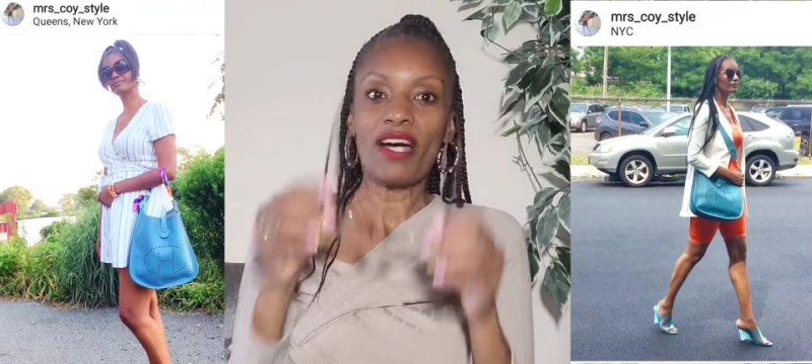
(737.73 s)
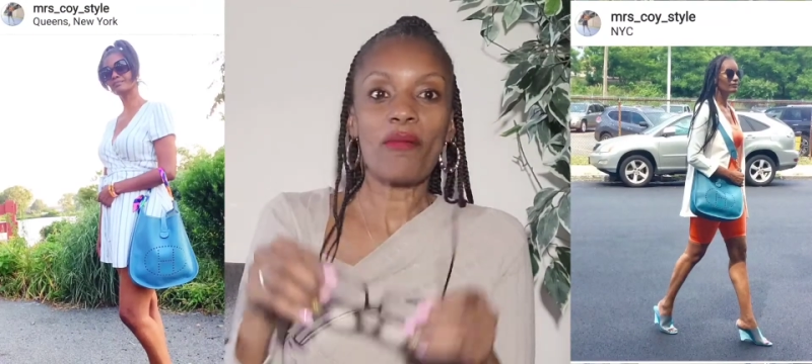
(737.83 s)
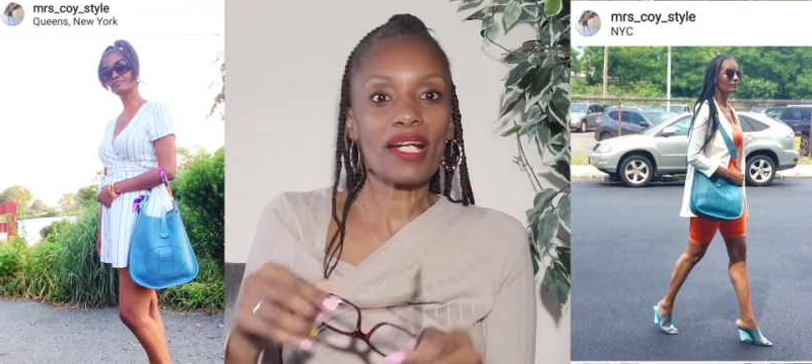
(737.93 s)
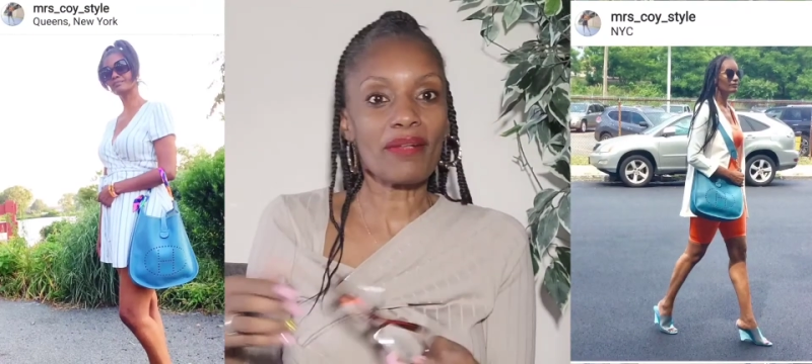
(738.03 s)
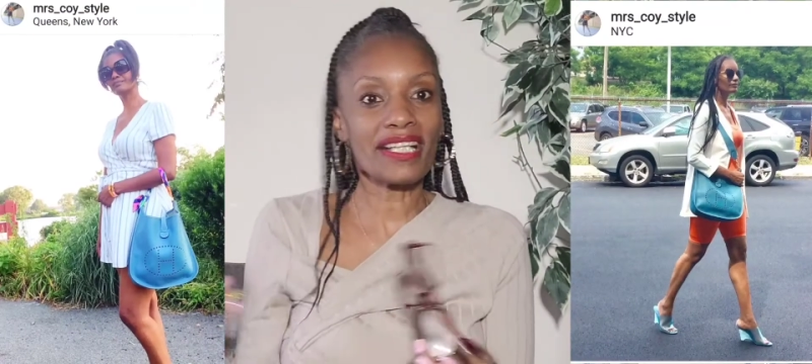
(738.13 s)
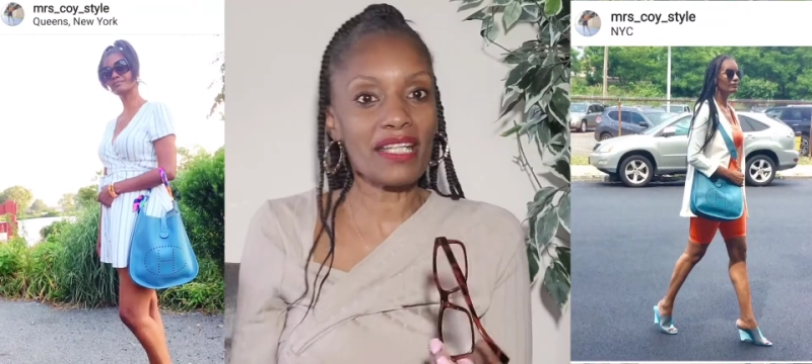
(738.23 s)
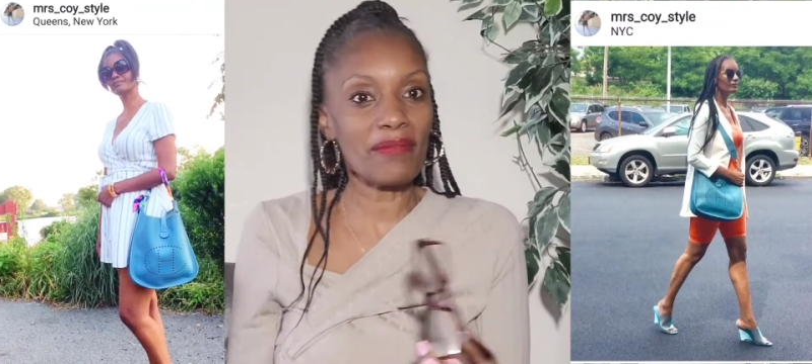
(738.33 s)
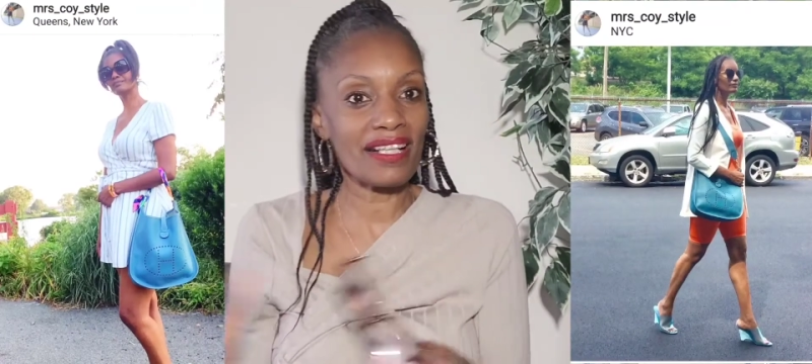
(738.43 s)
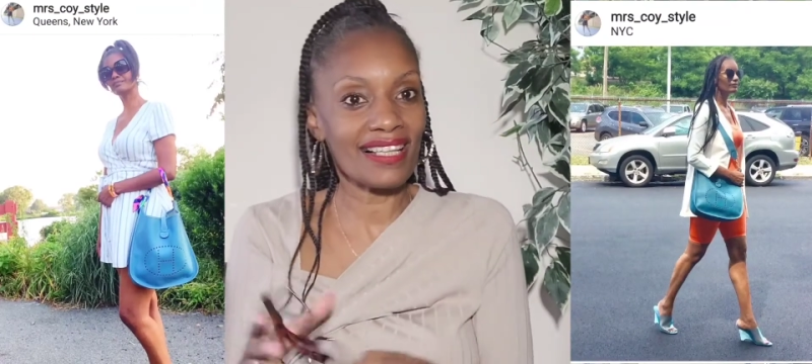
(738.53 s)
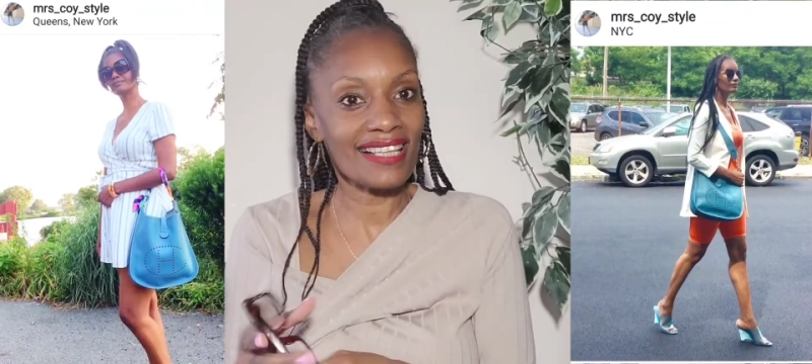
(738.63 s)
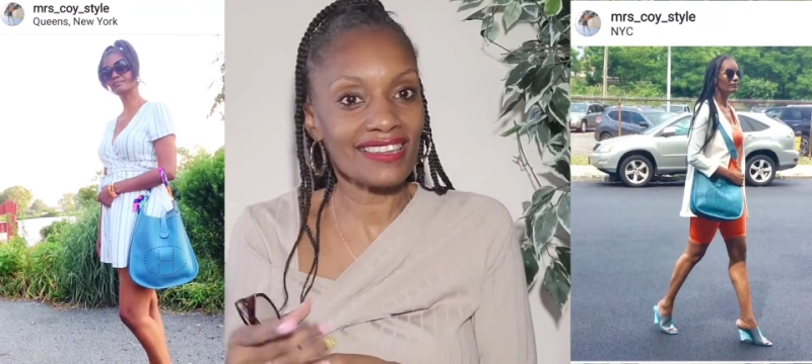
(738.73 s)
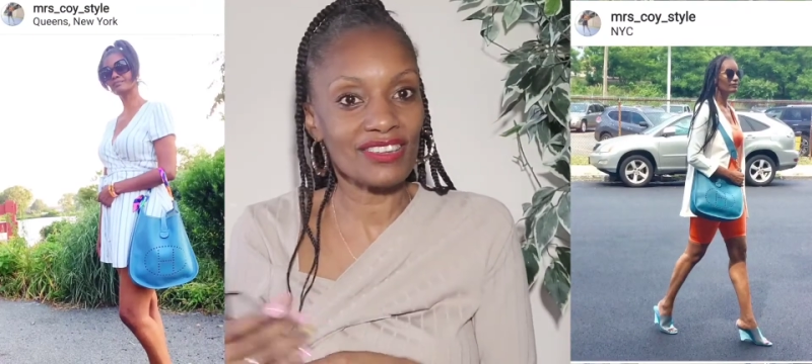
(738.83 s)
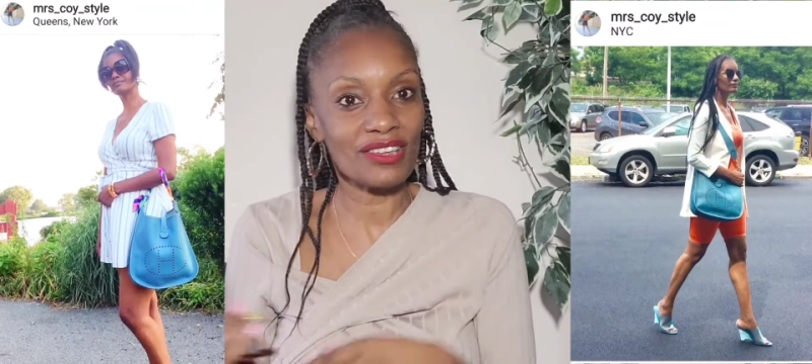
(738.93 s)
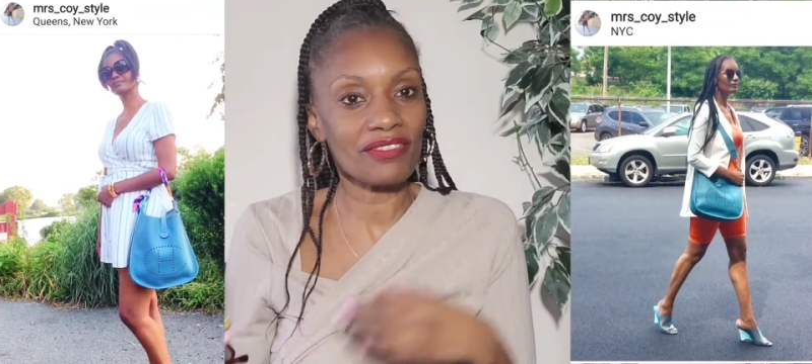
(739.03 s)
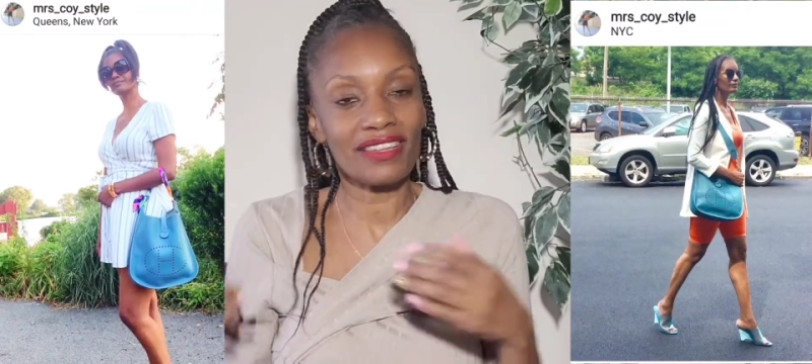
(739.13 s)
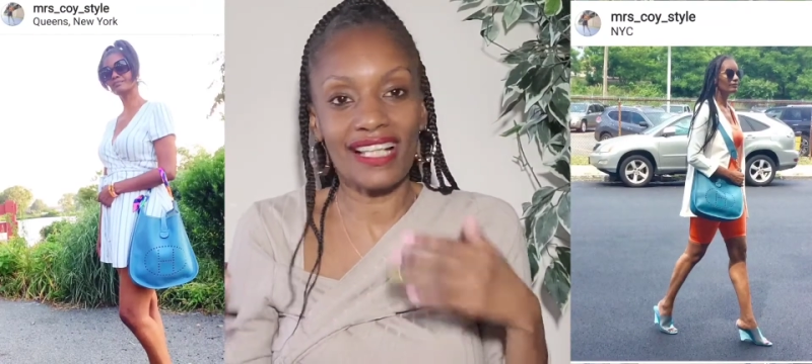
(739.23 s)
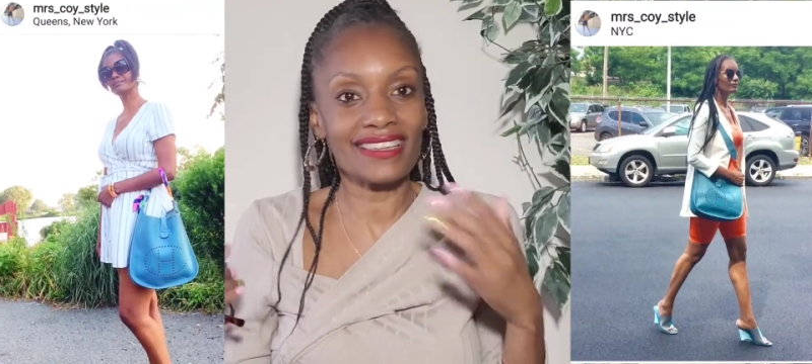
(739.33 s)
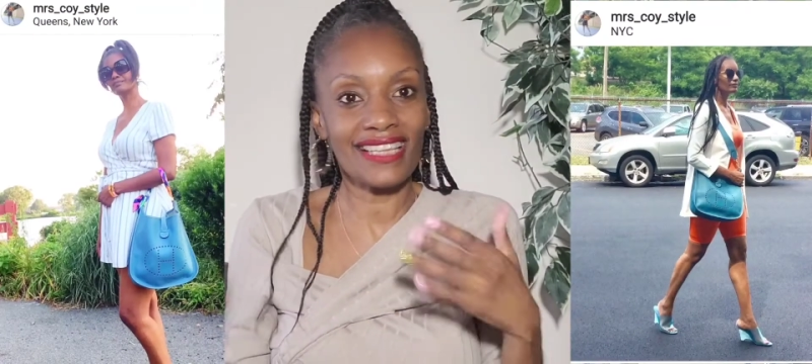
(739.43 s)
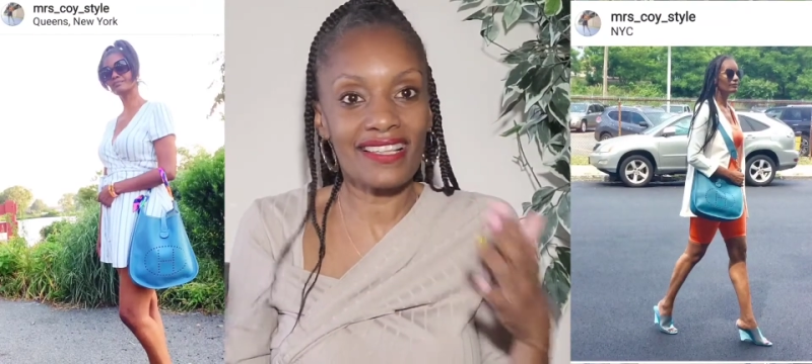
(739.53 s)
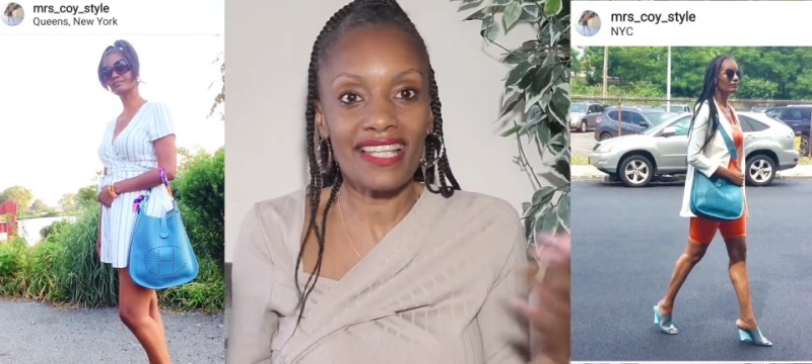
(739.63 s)
Why do I keep my glasses on for
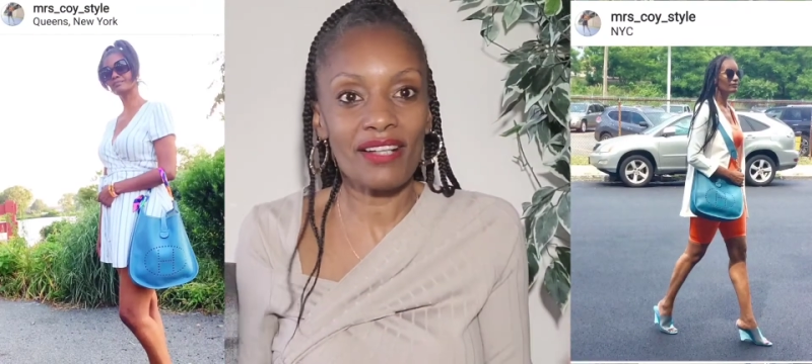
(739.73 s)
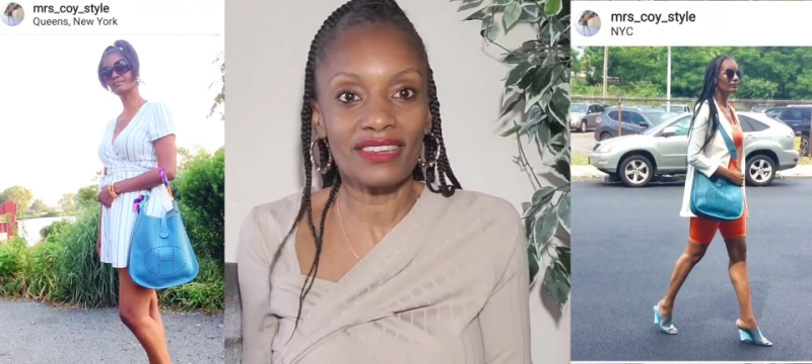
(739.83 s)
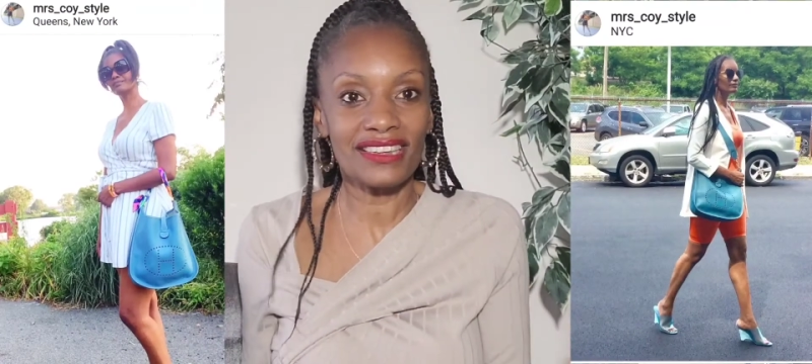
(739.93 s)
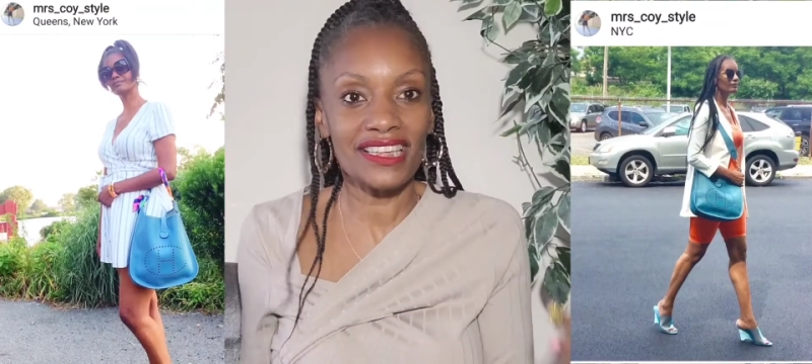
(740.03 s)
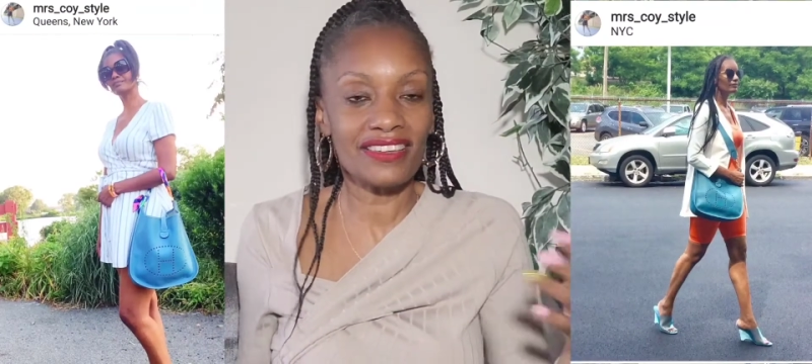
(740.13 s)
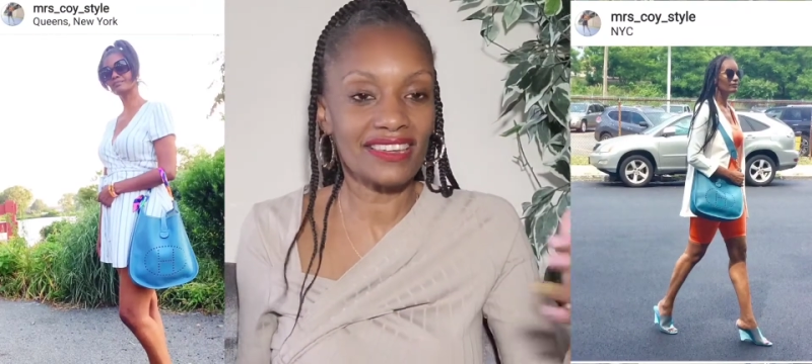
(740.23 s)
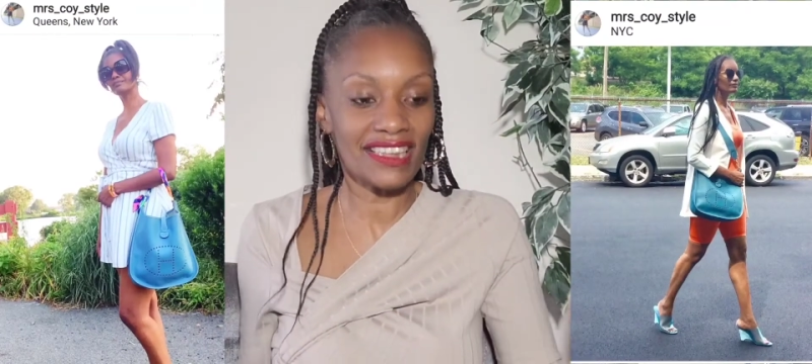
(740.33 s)
like 10,000 years